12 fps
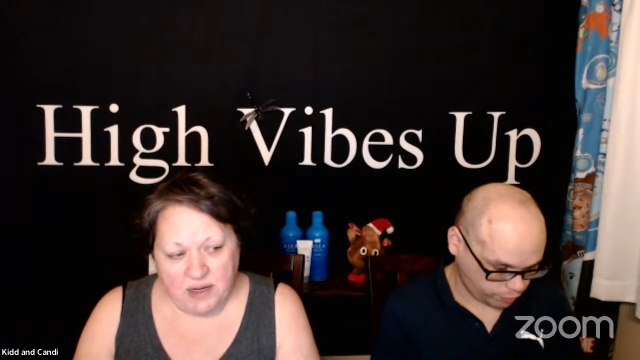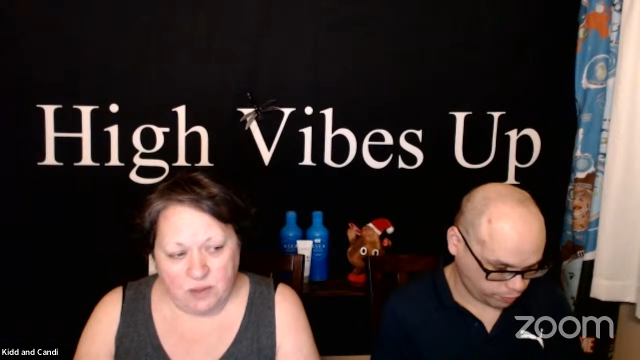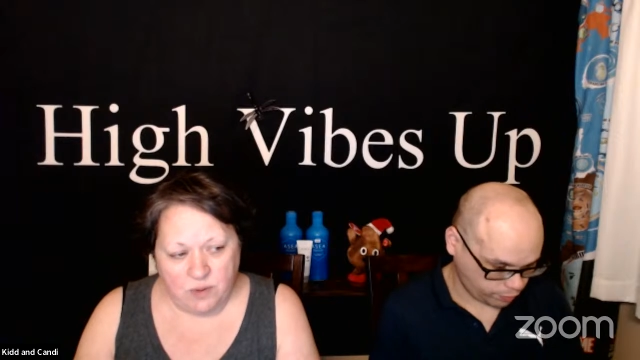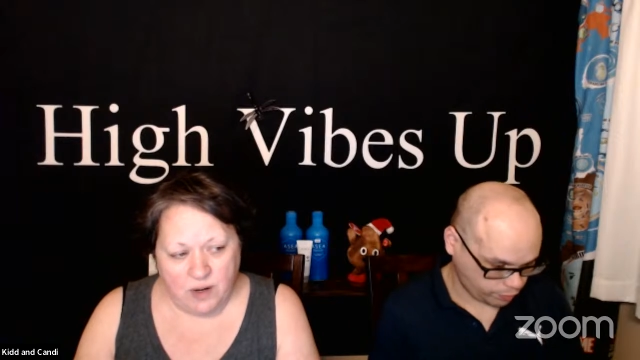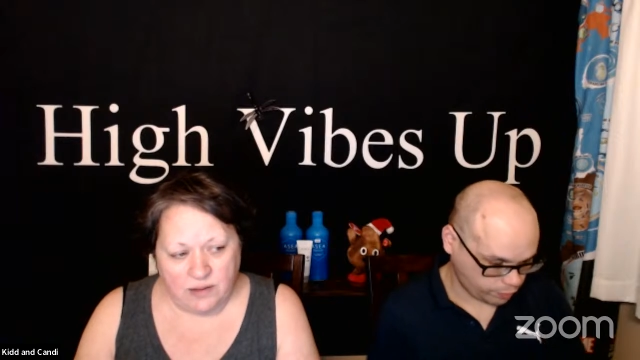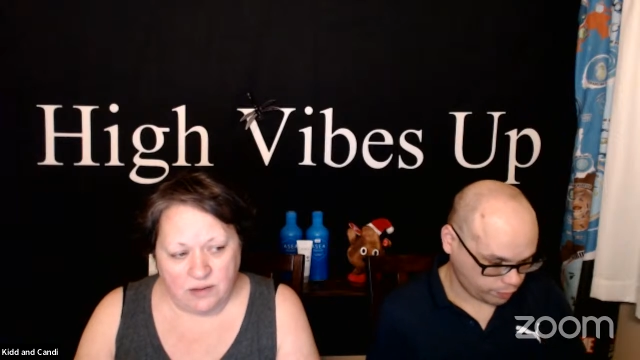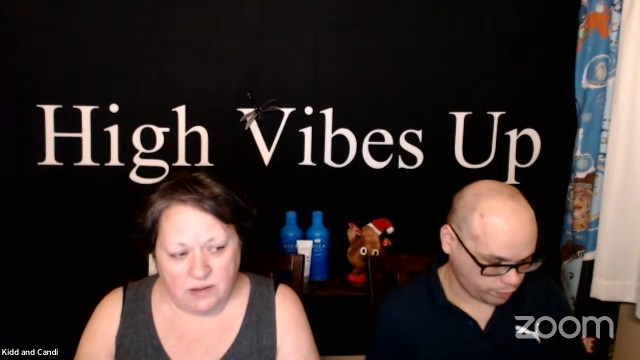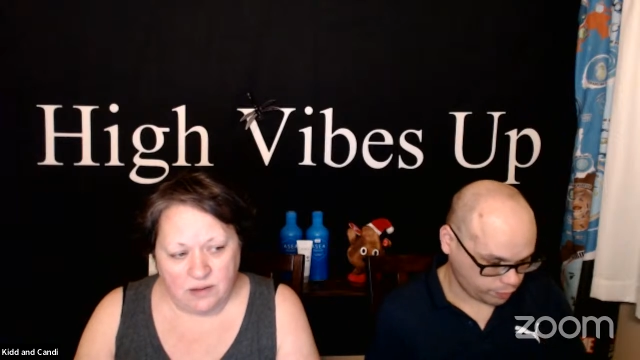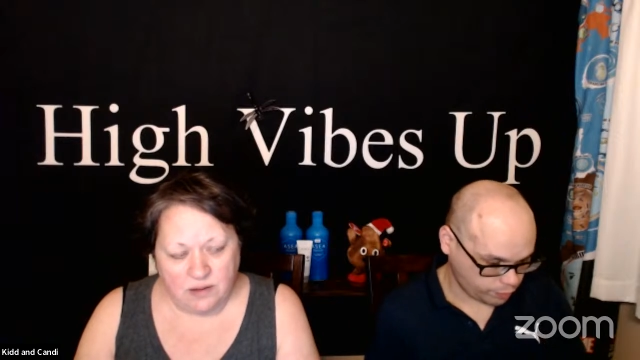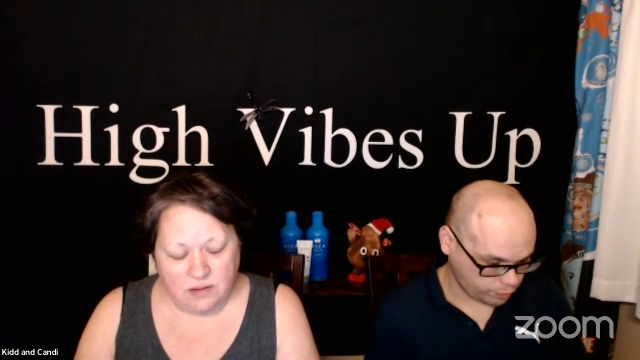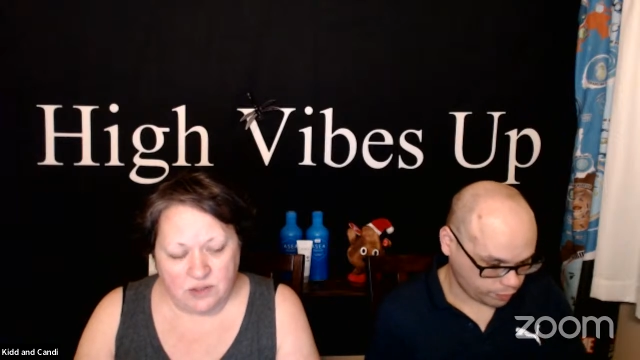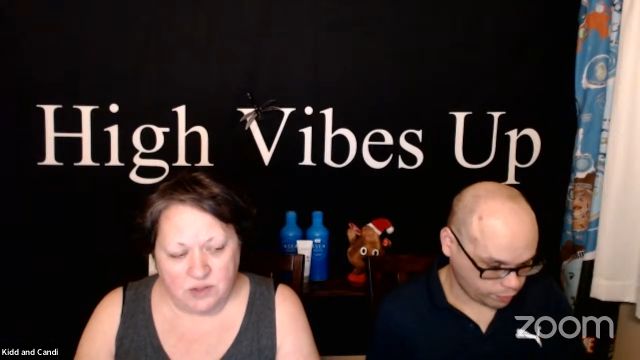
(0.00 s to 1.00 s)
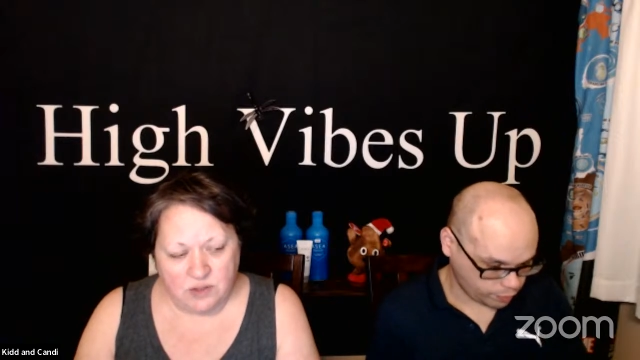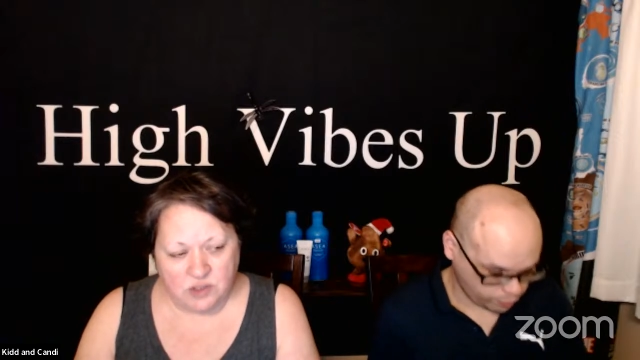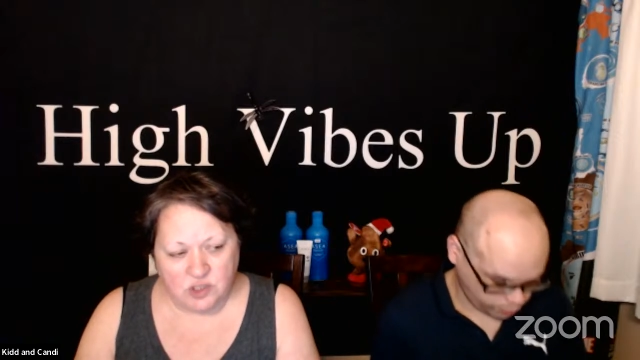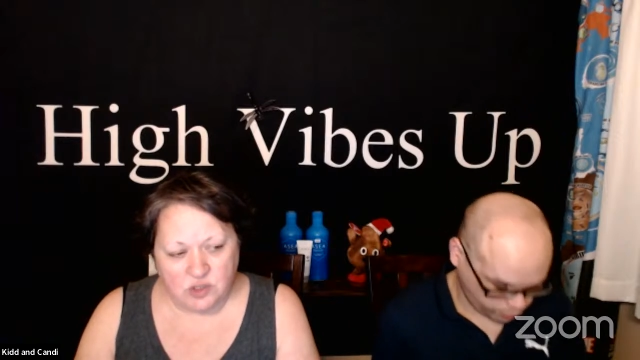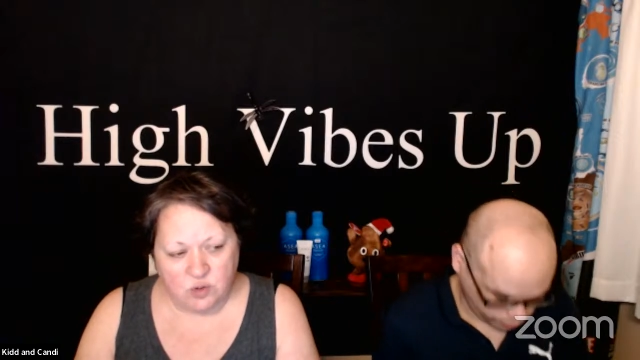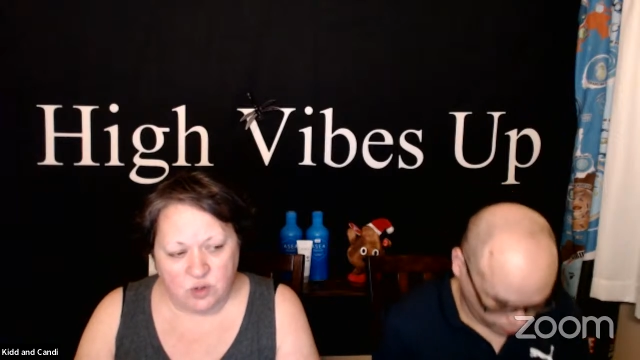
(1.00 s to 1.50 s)
a run to the
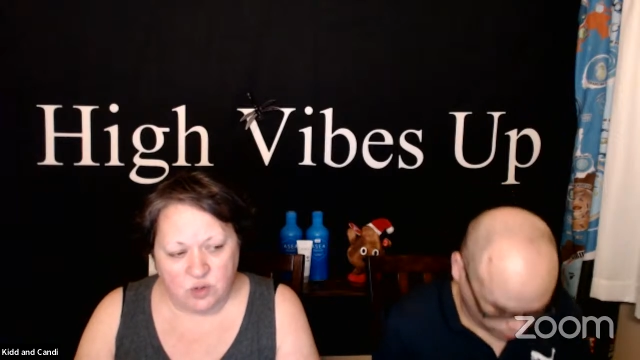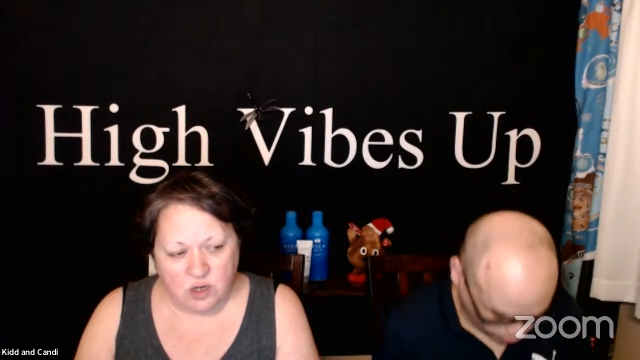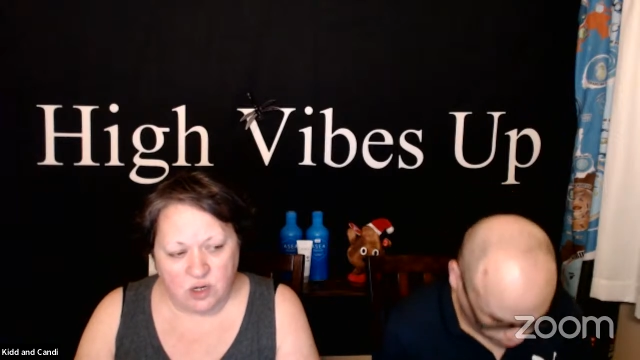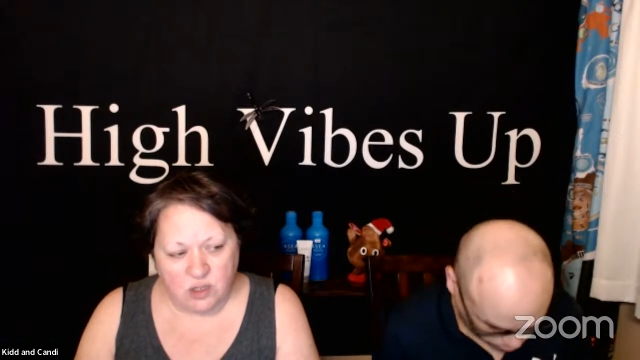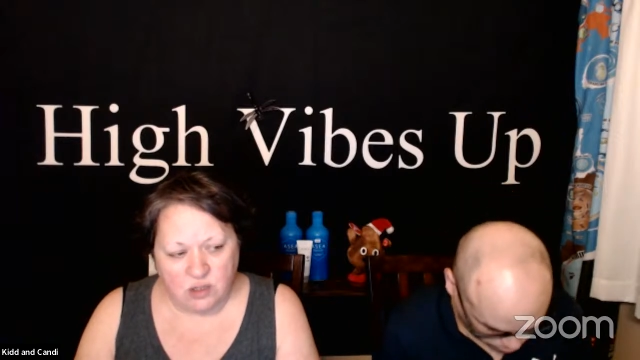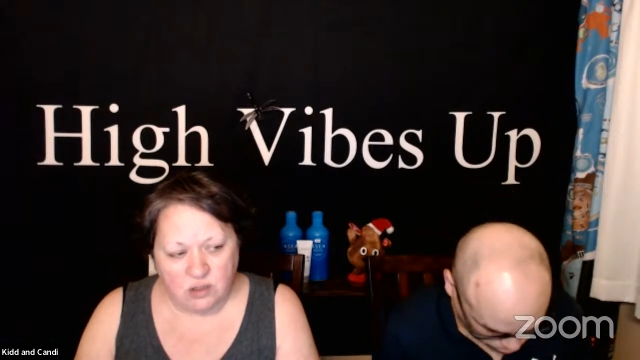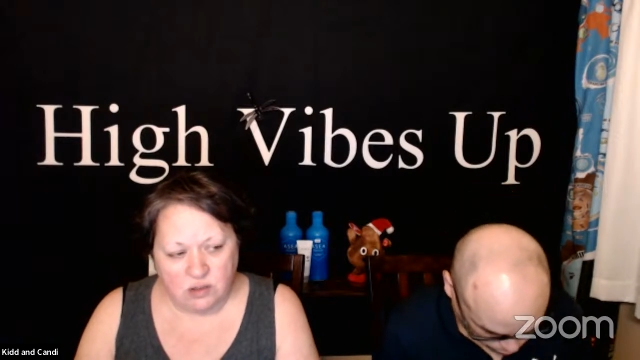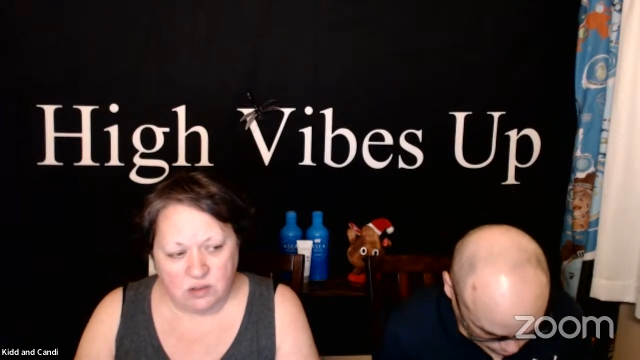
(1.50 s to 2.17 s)
store